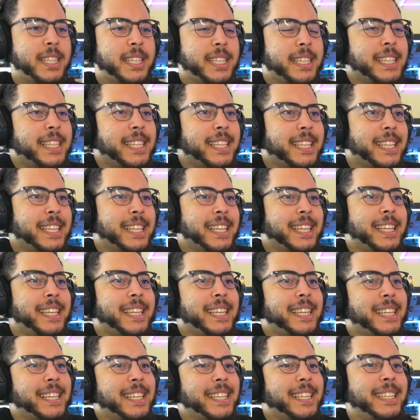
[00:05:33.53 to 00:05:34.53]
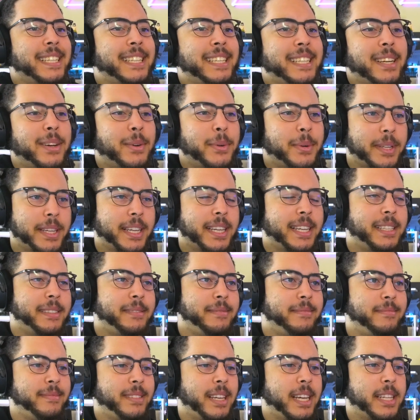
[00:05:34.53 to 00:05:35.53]
Okay,
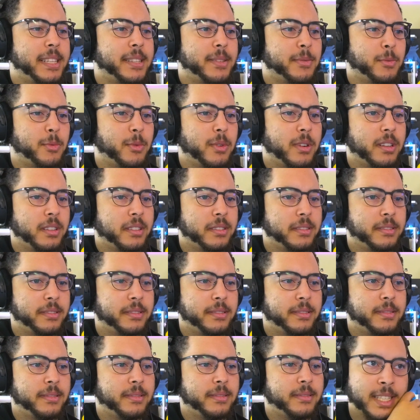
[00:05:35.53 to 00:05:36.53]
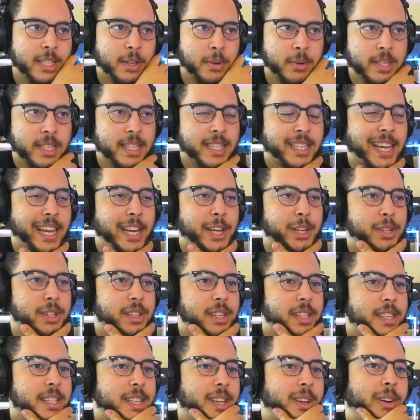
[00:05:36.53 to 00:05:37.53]
that's rough. So it stationed
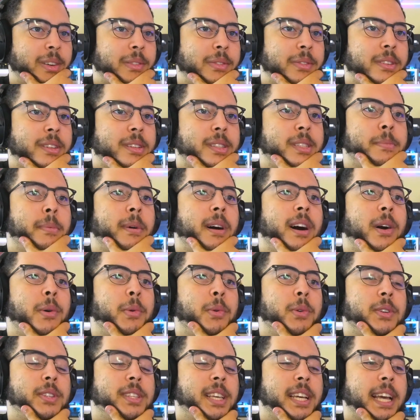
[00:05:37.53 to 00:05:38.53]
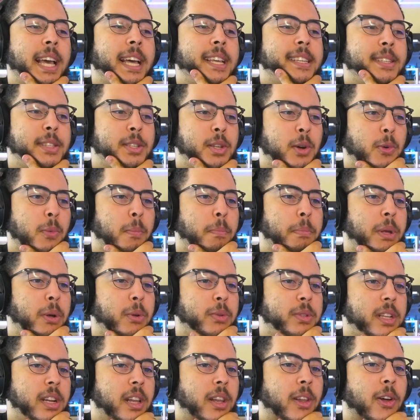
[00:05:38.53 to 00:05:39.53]
itself in a spot where it's like has its own
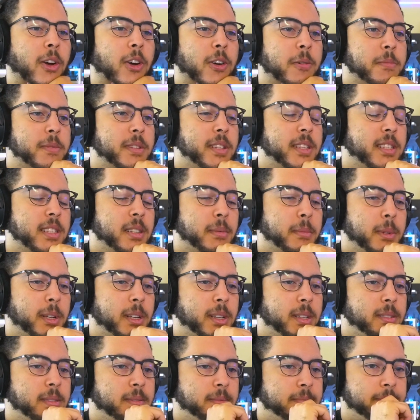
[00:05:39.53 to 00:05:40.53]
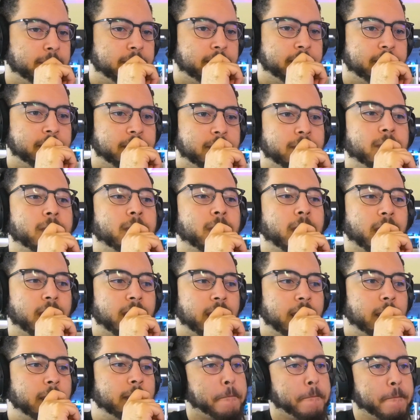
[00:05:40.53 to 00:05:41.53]
built-in alarm system, you know?
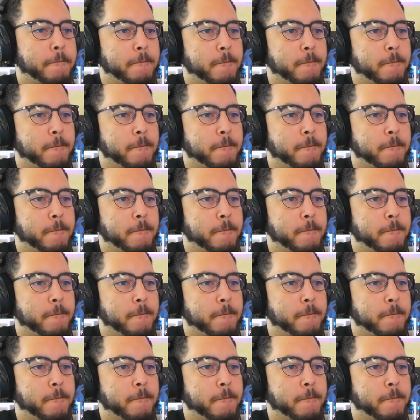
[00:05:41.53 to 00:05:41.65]
Yep.